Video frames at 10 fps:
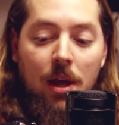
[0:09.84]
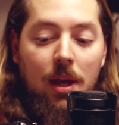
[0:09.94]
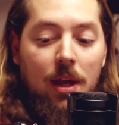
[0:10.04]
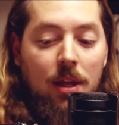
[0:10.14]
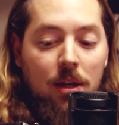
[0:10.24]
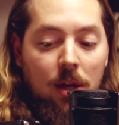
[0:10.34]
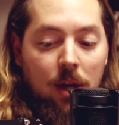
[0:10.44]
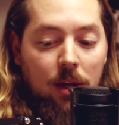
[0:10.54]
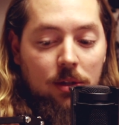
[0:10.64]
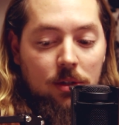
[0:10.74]
And
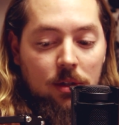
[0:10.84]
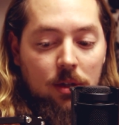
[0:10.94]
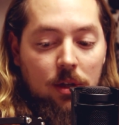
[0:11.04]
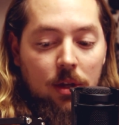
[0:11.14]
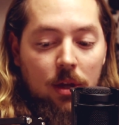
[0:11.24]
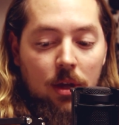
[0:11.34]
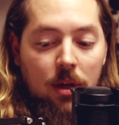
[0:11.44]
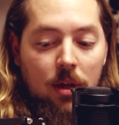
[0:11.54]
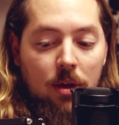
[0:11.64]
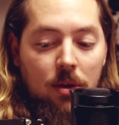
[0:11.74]

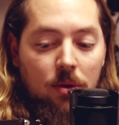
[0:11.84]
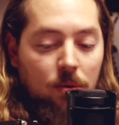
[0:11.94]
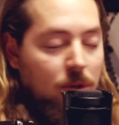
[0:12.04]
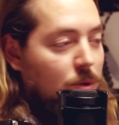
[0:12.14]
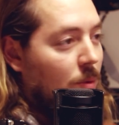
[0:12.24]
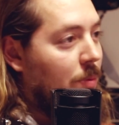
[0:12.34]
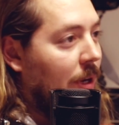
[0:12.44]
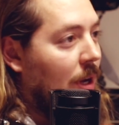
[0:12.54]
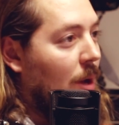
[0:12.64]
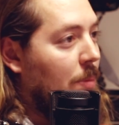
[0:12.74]
where should we
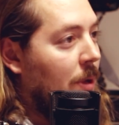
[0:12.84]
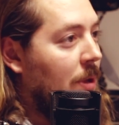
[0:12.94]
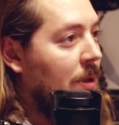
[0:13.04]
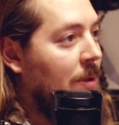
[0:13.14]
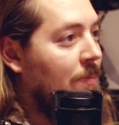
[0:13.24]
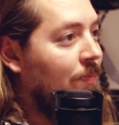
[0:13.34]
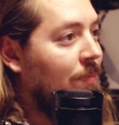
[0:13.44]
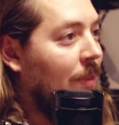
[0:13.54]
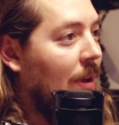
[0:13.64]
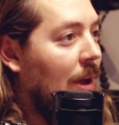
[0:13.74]
pick up?
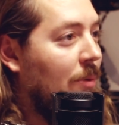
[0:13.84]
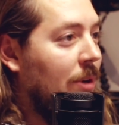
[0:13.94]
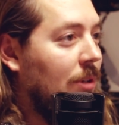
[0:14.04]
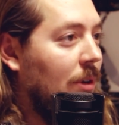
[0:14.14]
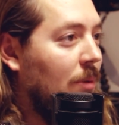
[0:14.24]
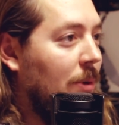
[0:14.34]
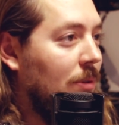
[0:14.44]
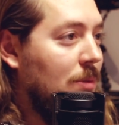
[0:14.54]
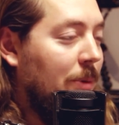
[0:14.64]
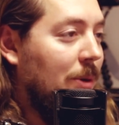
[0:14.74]
I want to talk
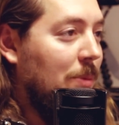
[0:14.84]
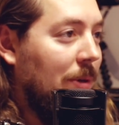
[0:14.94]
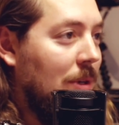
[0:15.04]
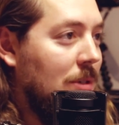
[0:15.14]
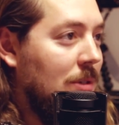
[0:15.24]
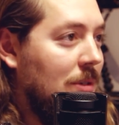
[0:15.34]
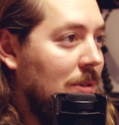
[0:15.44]
about the spider monkeys.